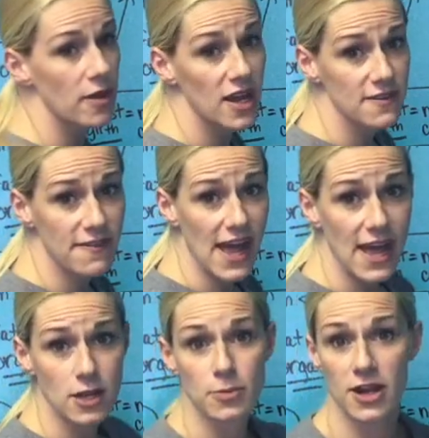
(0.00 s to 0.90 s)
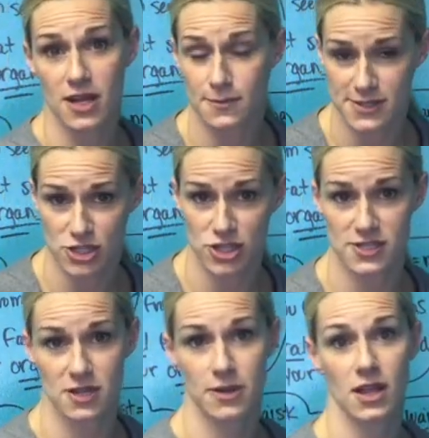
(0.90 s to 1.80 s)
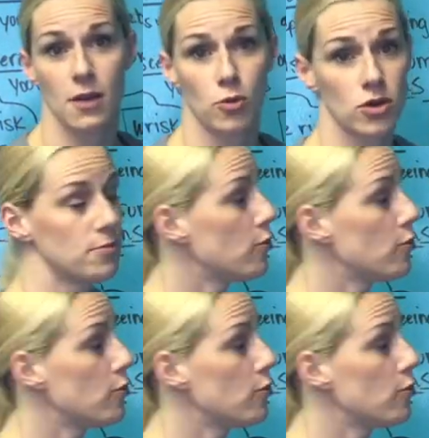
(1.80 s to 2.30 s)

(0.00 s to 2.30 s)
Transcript: body fat and your body composition is going to be a lot more